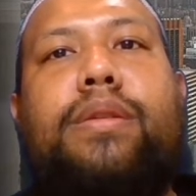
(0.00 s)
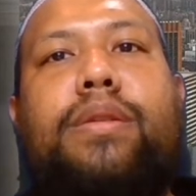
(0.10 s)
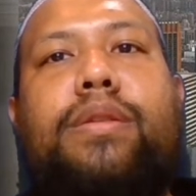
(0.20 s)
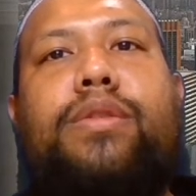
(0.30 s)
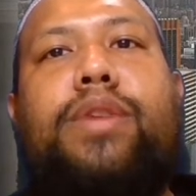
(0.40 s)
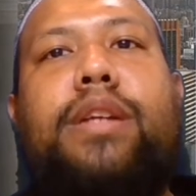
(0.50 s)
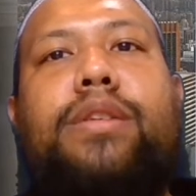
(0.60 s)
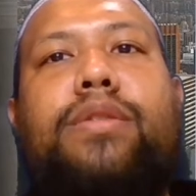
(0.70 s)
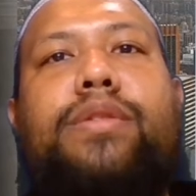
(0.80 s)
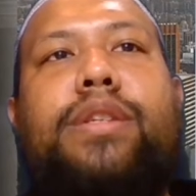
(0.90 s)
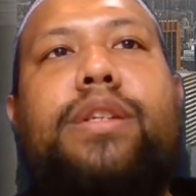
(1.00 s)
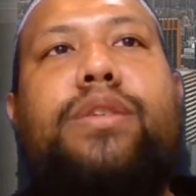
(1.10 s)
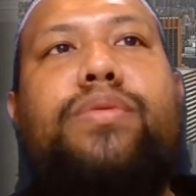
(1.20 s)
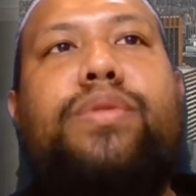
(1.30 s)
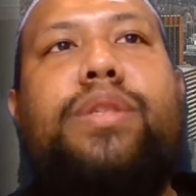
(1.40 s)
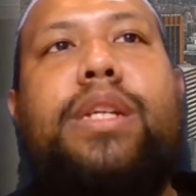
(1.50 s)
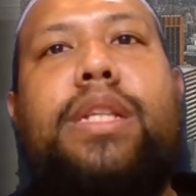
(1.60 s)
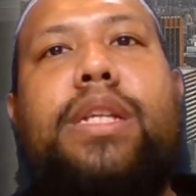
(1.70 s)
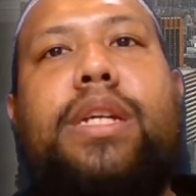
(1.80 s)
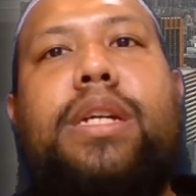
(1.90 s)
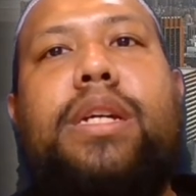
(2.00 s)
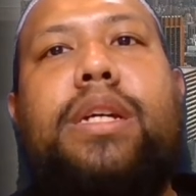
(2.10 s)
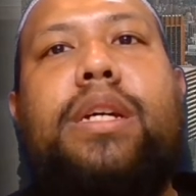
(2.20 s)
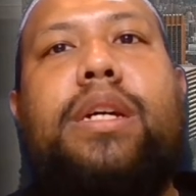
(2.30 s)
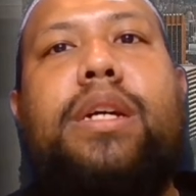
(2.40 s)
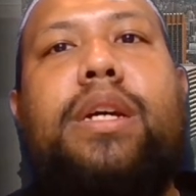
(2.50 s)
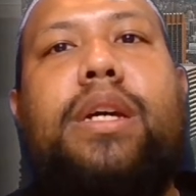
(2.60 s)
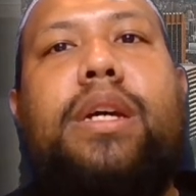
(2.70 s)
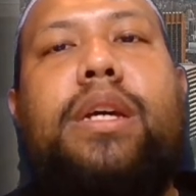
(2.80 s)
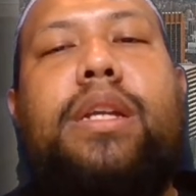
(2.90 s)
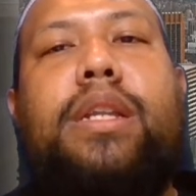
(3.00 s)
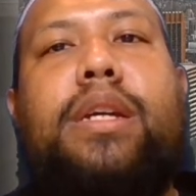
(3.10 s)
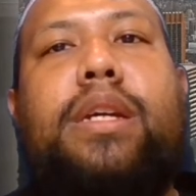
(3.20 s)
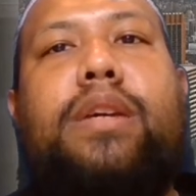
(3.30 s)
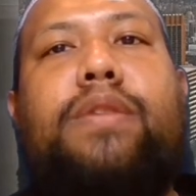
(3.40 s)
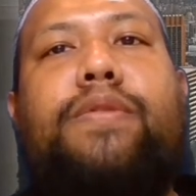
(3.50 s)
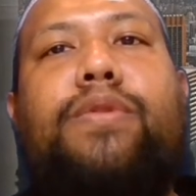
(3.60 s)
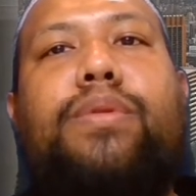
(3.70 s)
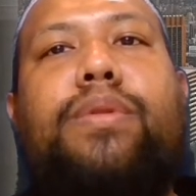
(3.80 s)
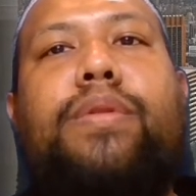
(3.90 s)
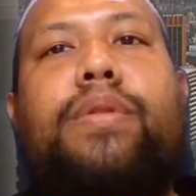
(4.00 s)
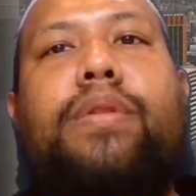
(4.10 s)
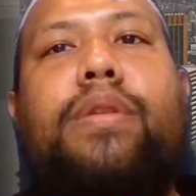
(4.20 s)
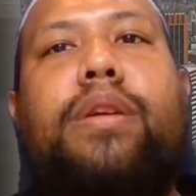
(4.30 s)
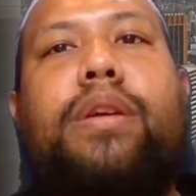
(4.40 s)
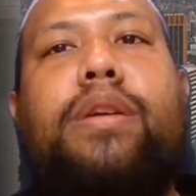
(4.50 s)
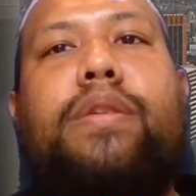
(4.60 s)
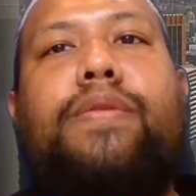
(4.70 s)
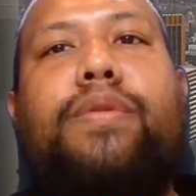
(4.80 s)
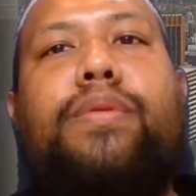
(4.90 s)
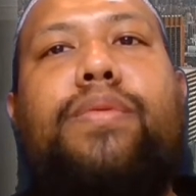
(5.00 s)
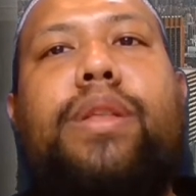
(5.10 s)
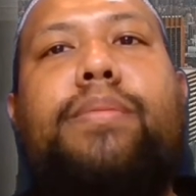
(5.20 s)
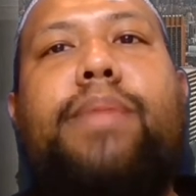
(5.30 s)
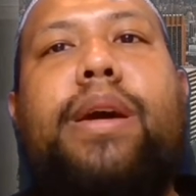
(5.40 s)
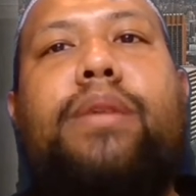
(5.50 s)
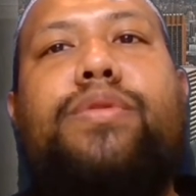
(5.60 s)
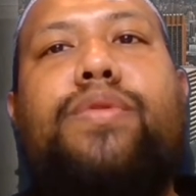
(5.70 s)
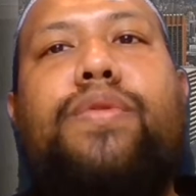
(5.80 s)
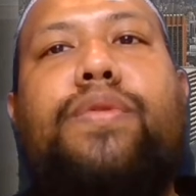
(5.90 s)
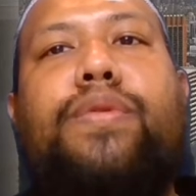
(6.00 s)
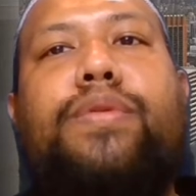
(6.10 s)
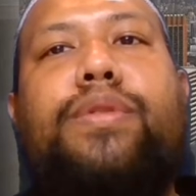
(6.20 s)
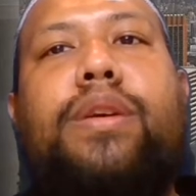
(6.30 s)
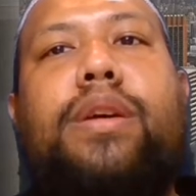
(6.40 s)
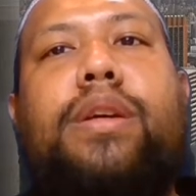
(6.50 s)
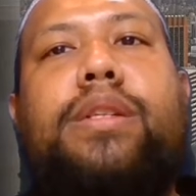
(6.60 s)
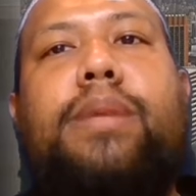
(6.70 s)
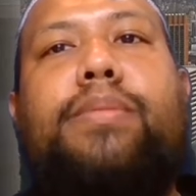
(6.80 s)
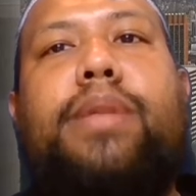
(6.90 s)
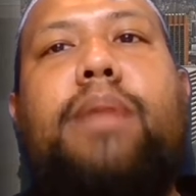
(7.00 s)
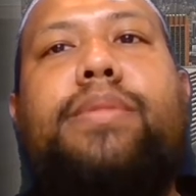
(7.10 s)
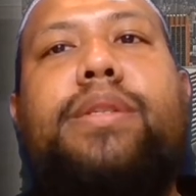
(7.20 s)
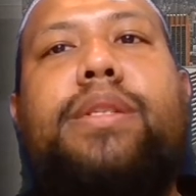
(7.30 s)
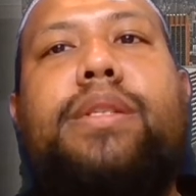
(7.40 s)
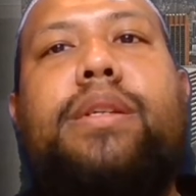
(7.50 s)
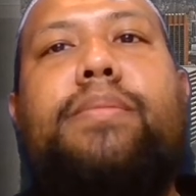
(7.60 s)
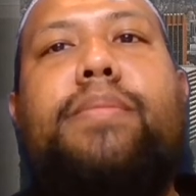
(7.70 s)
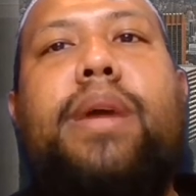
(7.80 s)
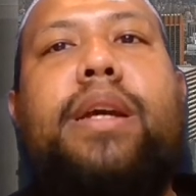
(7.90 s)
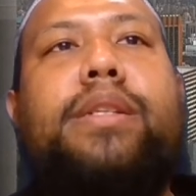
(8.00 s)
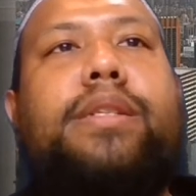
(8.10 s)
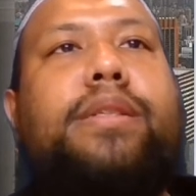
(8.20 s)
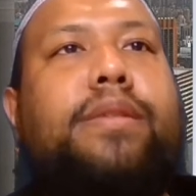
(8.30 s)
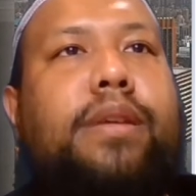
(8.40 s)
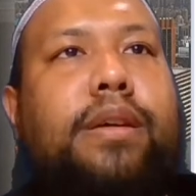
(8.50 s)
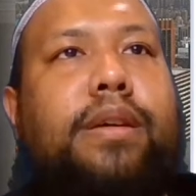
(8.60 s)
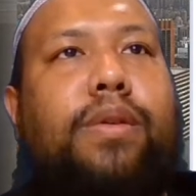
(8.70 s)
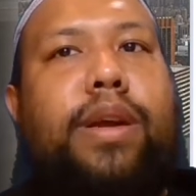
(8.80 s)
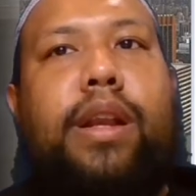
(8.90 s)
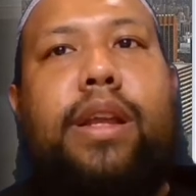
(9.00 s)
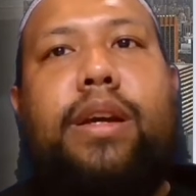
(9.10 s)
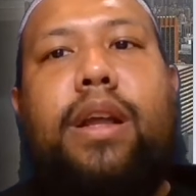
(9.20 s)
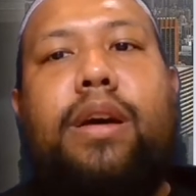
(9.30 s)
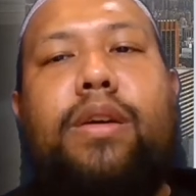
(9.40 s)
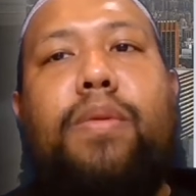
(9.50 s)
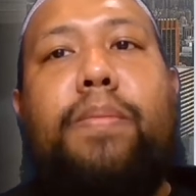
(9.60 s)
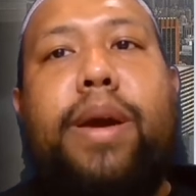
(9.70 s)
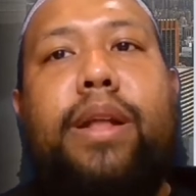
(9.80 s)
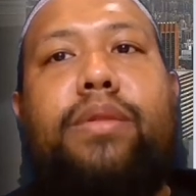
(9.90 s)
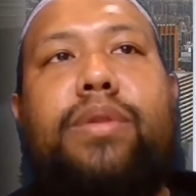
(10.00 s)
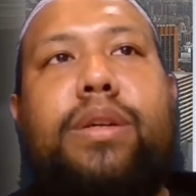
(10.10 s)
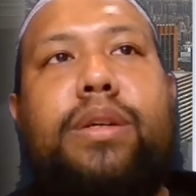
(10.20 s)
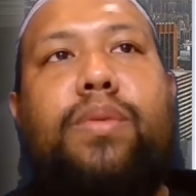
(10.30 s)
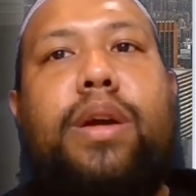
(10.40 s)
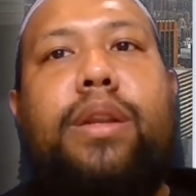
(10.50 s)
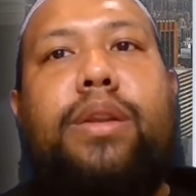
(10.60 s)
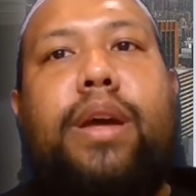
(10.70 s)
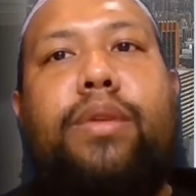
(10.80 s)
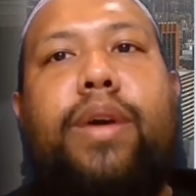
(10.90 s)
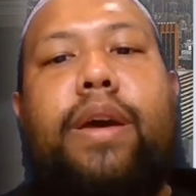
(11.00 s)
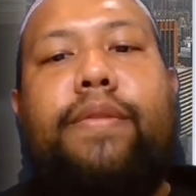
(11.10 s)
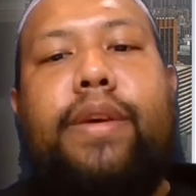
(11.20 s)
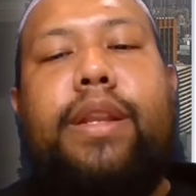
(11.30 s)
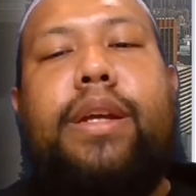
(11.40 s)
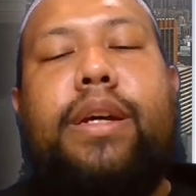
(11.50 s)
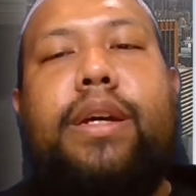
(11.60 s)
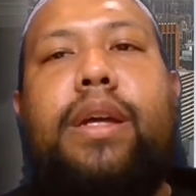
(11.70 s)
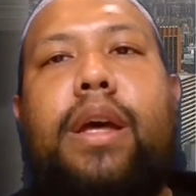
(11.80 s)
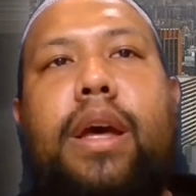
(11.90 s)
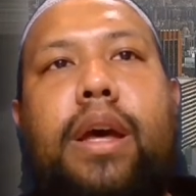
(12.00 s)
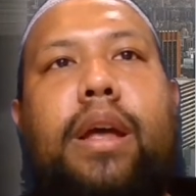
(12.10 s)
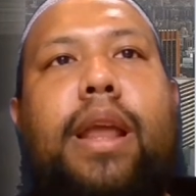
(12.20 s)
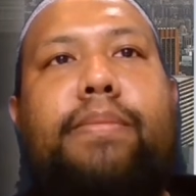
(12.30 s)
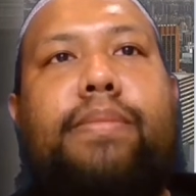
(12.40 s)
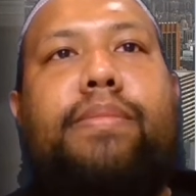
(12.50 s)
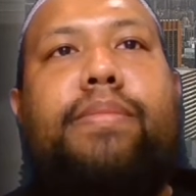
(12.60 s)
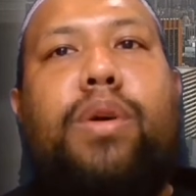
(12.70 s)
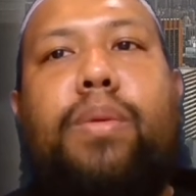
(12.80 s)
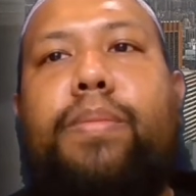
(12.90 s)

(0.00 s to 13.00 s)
you guys consider using the earphone with the mic also. Sometimes the mic is quite clear lah, compared to the one that you have in the laptop.